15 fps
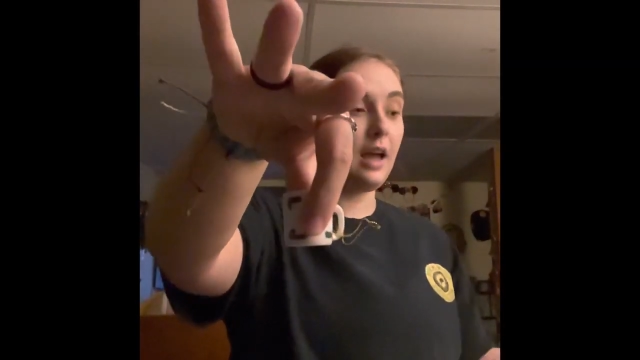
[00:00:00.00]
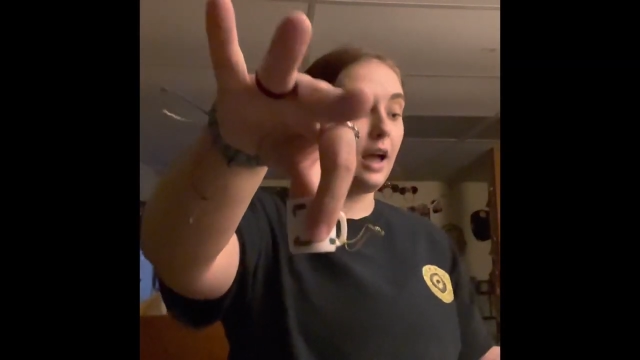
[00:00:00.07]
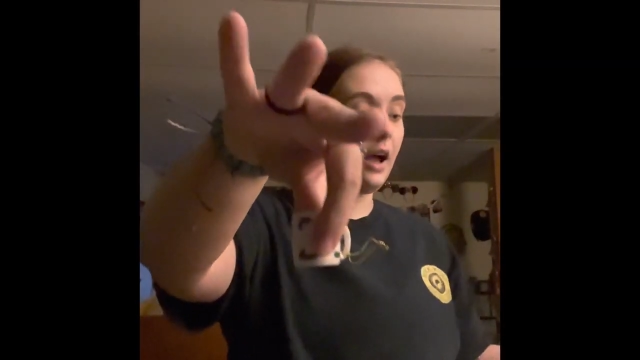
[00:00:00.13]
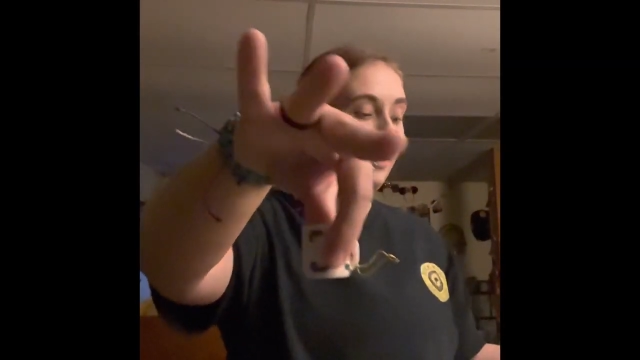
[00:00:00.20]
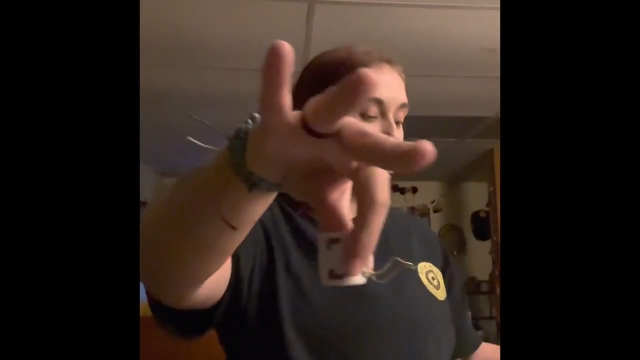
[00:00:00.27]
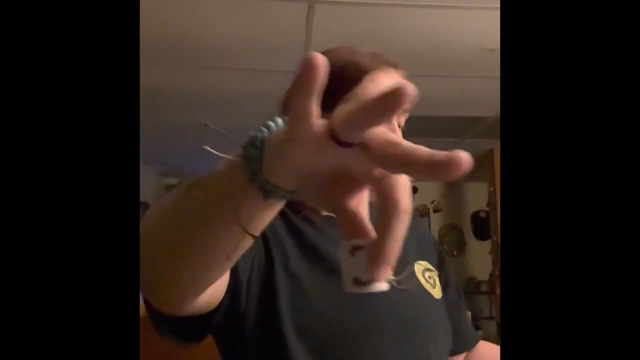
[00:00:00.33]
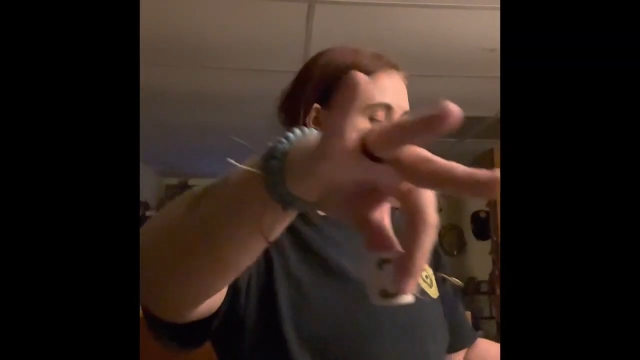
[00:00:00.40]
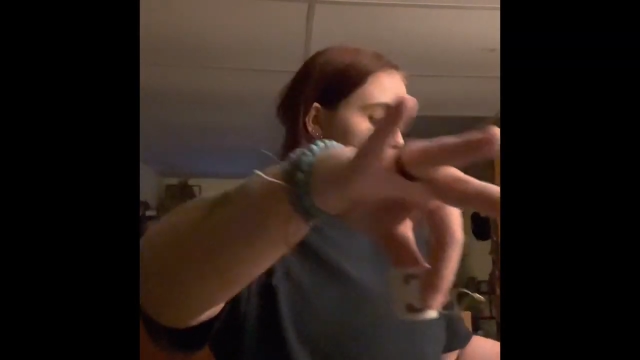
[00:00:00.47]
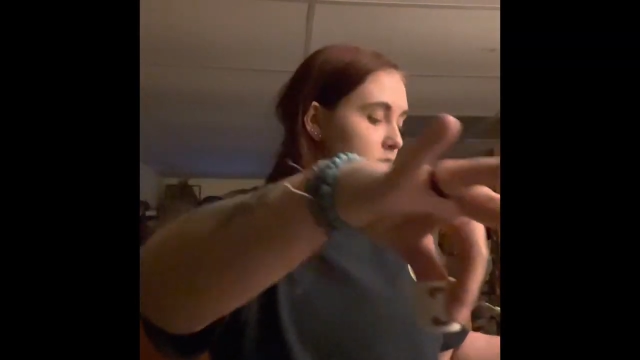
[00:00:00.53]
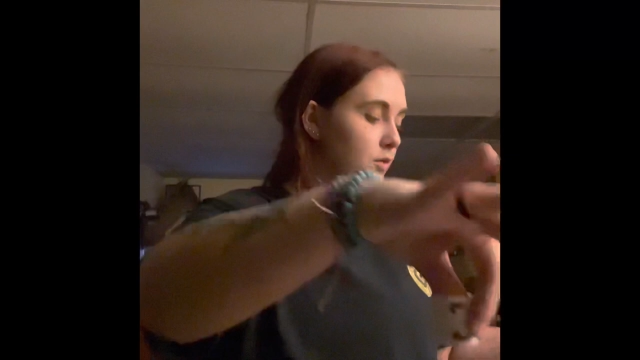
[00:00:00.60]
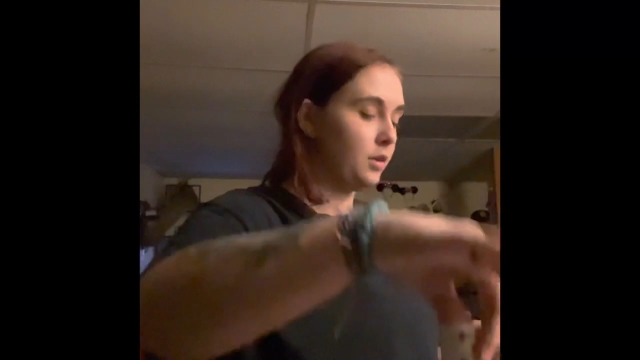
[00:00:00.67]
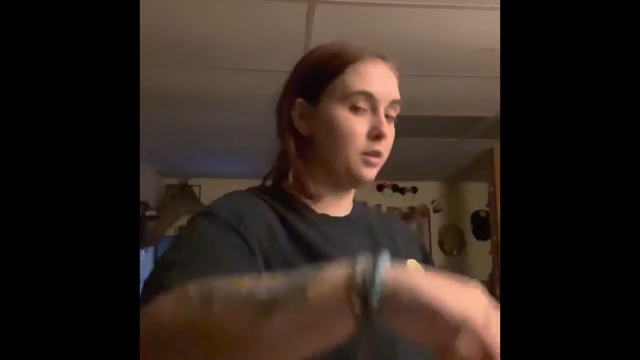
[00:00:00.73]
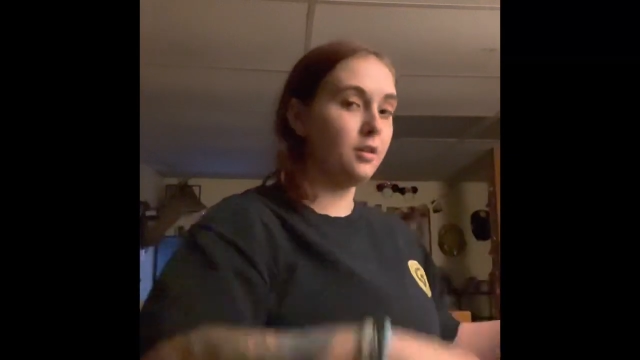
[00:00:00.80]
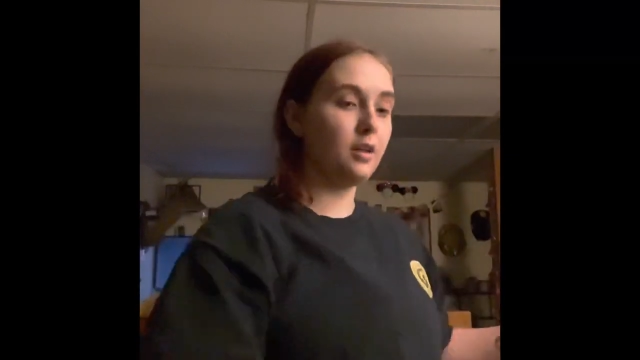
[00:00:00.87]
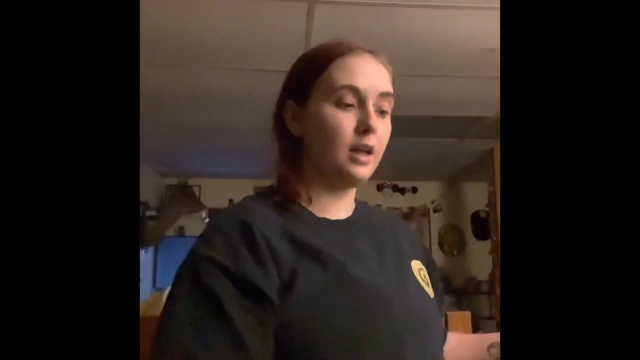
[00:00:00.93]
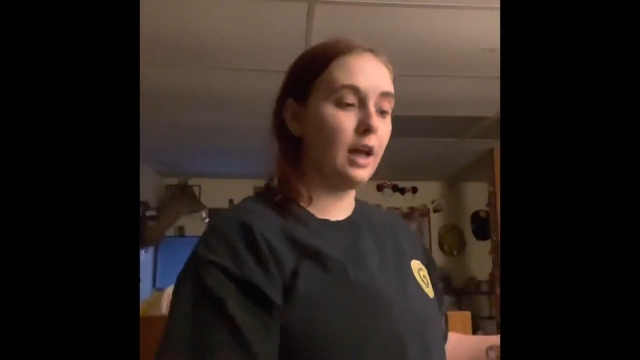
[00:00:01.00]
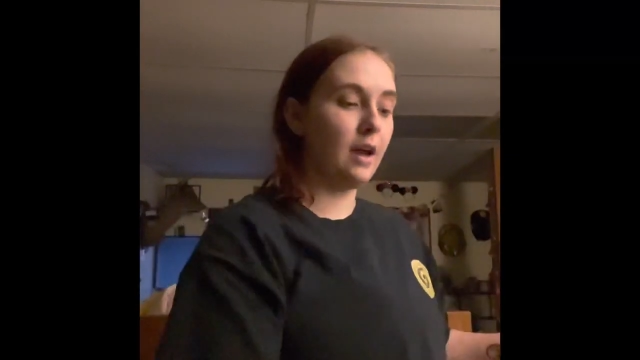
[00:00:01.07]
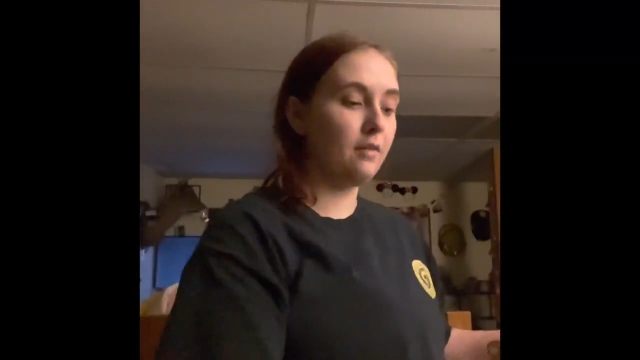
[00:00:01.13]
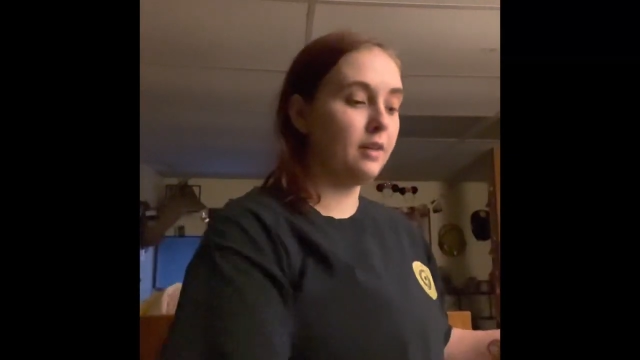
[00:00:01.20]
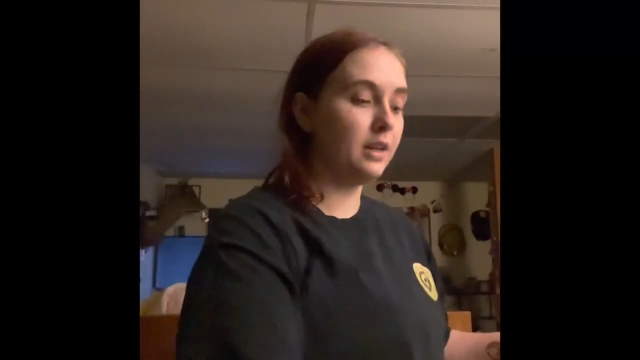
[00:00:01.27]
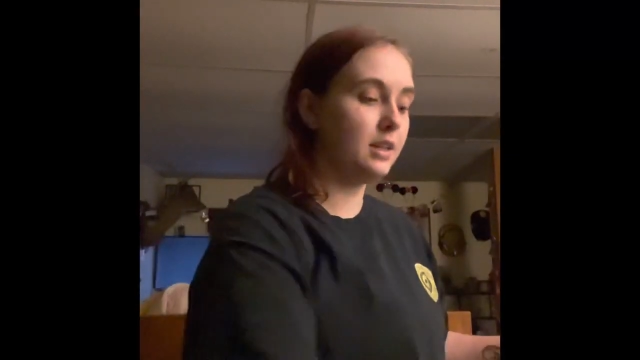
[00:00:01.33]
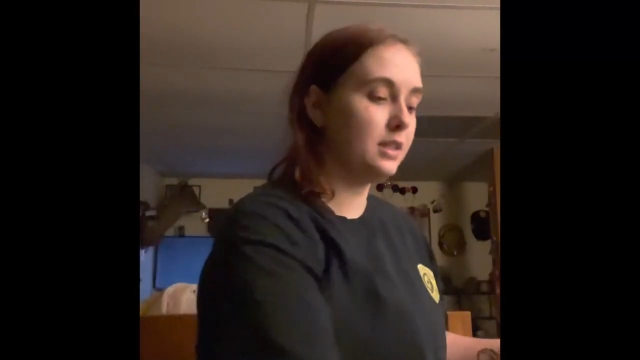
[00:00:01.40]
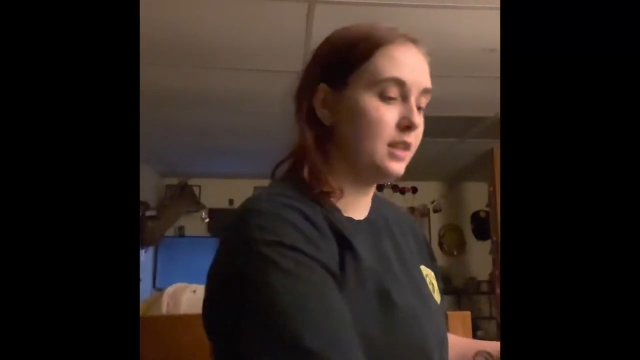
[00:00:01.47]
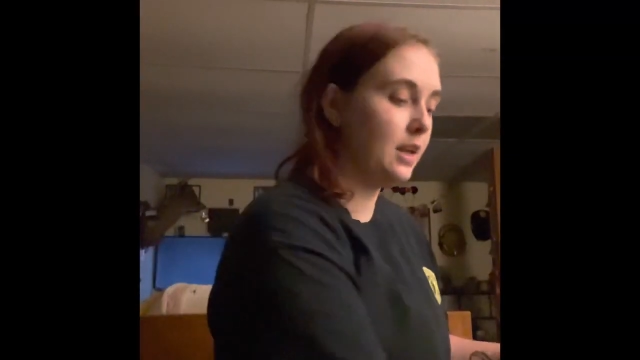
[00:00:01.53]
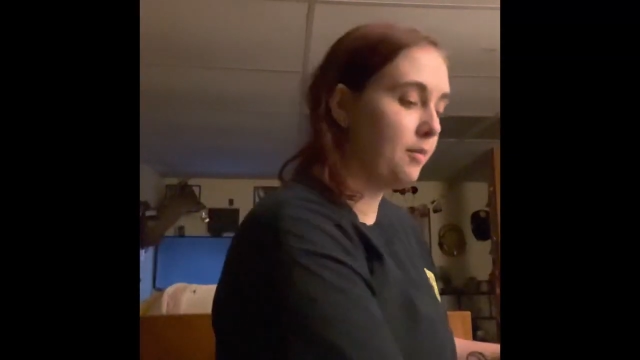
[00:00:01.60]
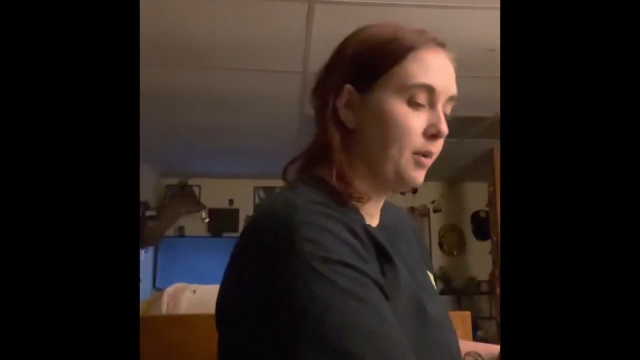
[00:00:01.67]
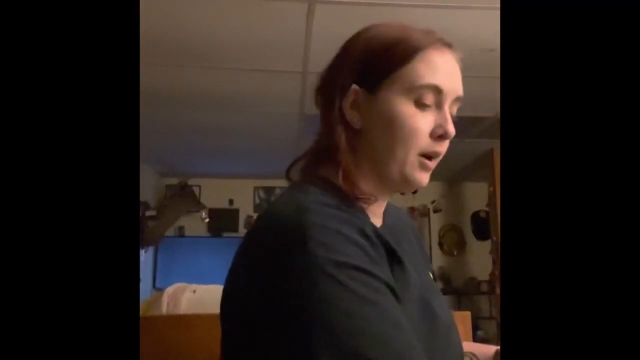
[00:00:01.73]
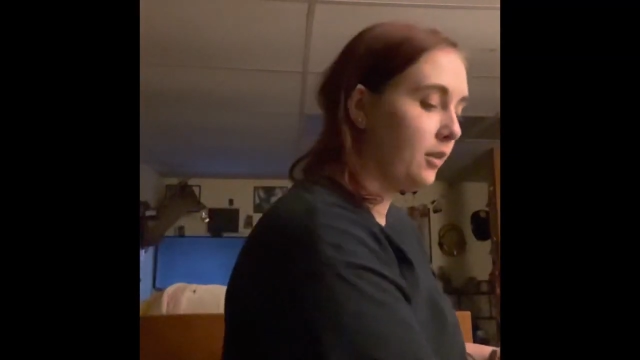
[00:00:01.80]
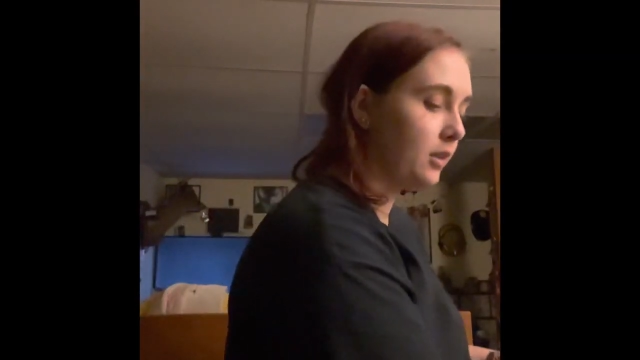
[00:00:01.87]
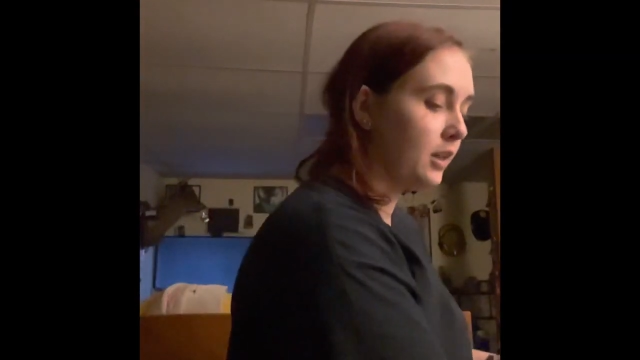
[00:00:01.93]
how he is with having his name
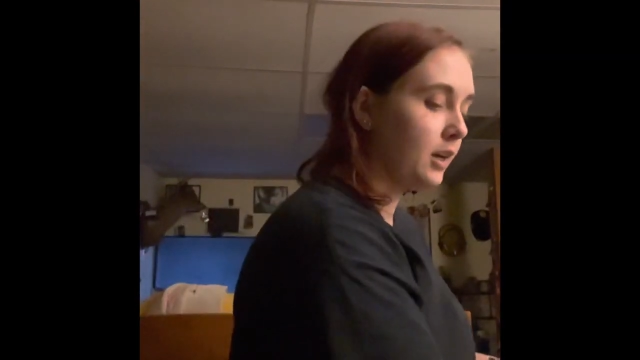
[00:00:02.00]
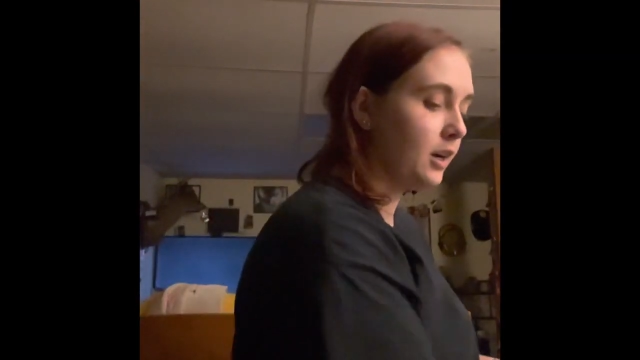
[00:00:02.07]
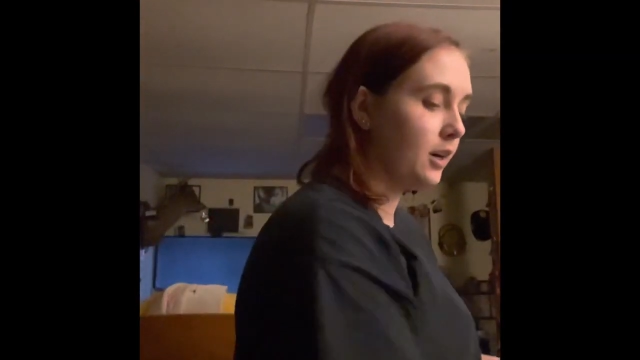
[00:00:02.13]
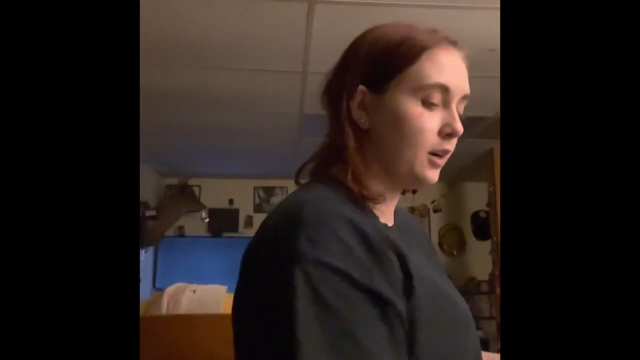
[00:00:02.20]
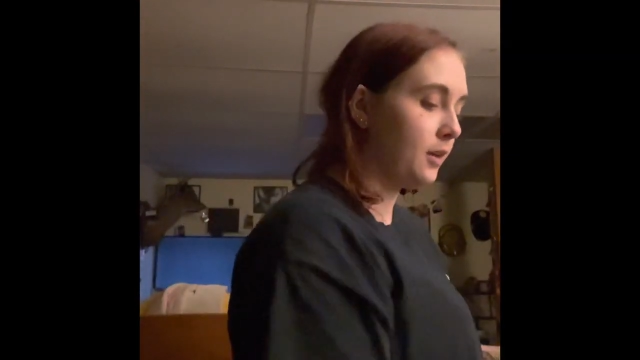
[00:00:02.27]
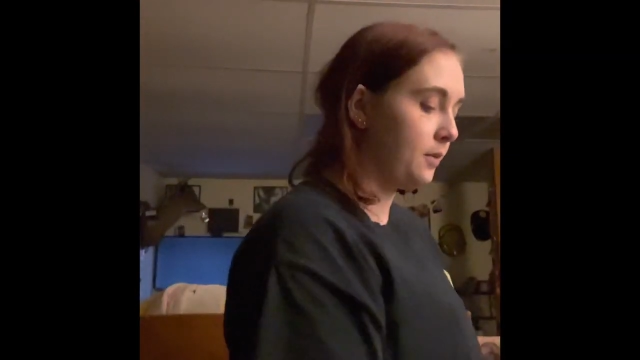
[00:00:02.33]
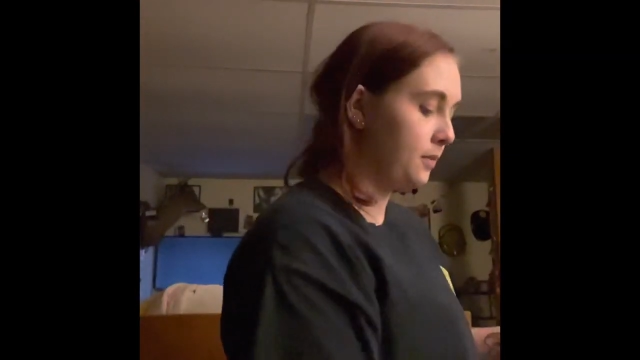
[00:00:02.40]
out there